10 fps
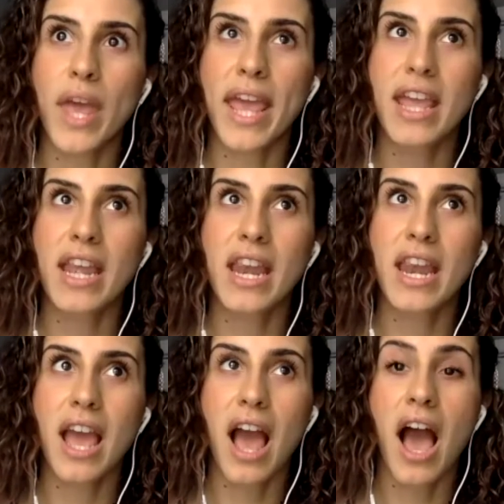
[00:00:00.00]
in
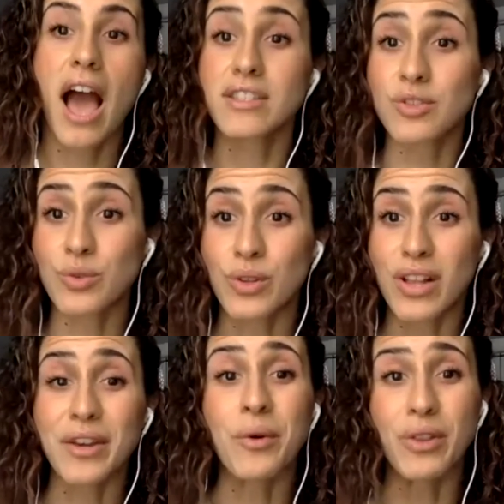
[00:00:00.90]
high school, I
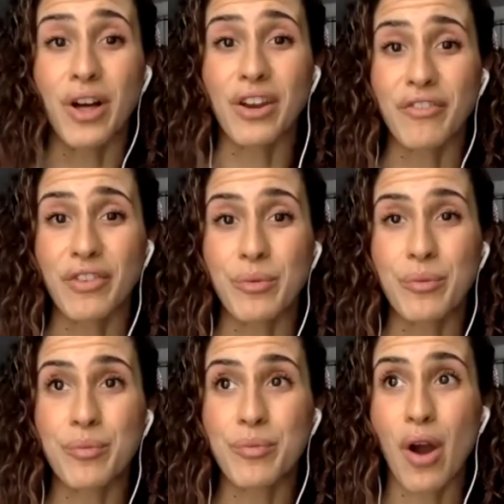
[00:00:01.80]
know a lot of you
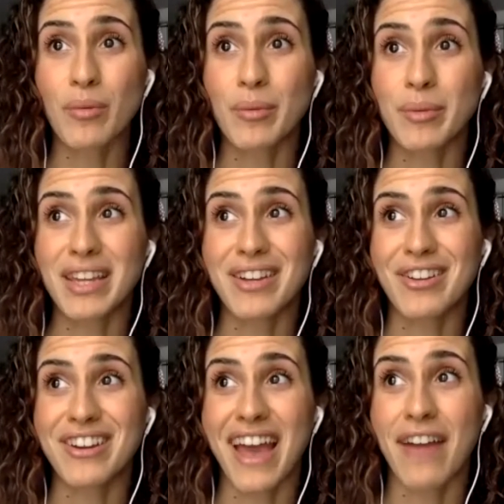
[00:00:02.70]
probably are
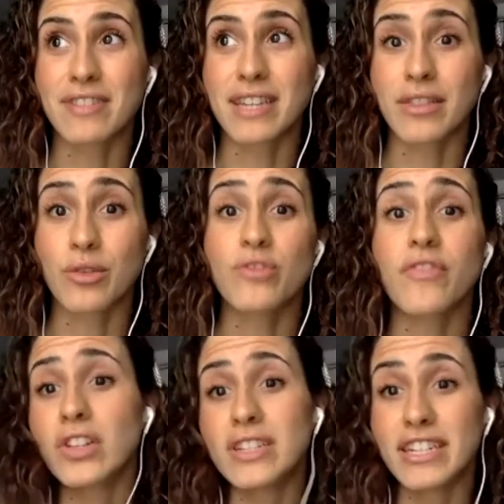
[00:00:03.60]
going to have to get those
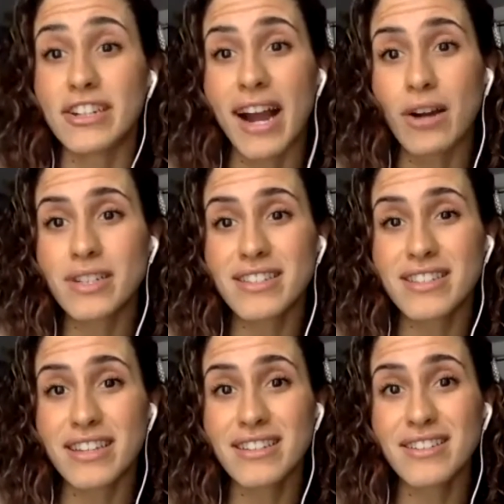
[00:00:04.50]
volunteer hours
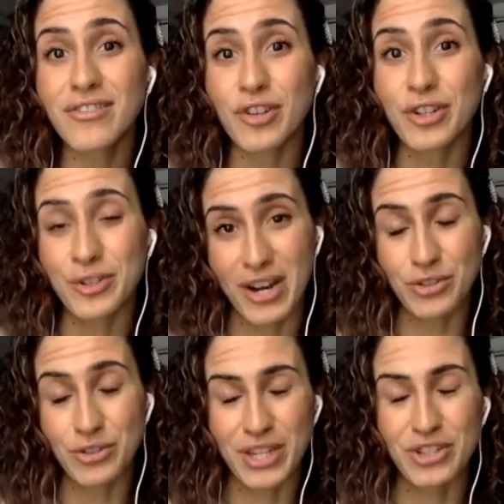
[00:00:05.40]
in for your
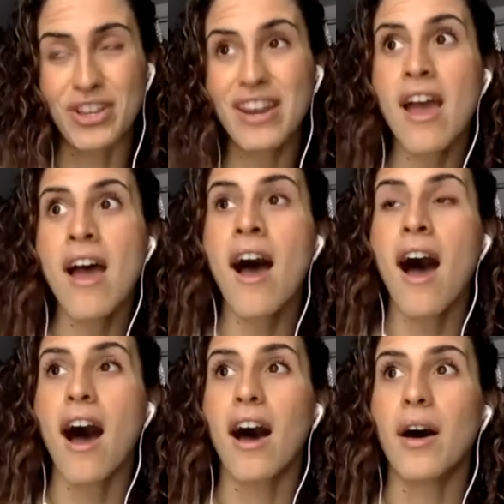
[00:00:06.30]
graduation.
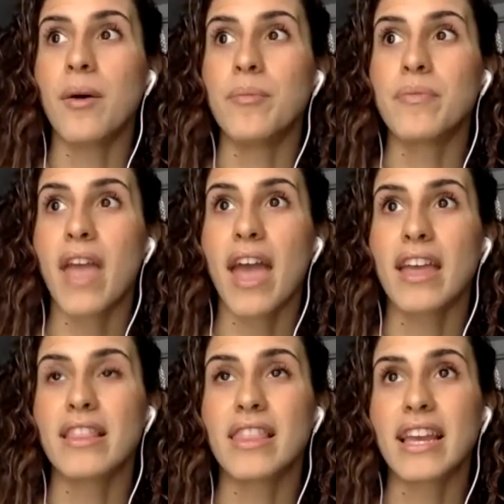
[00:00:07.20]

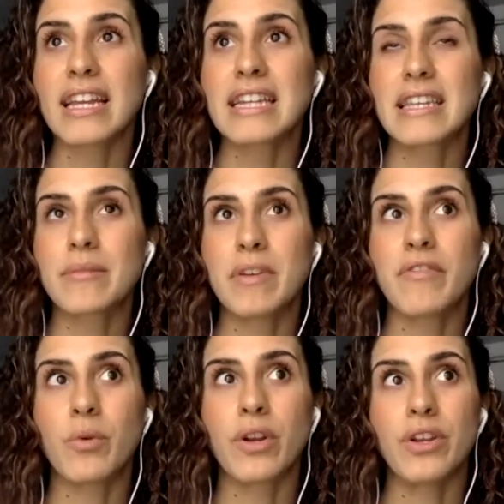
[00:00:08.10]
And like I said before,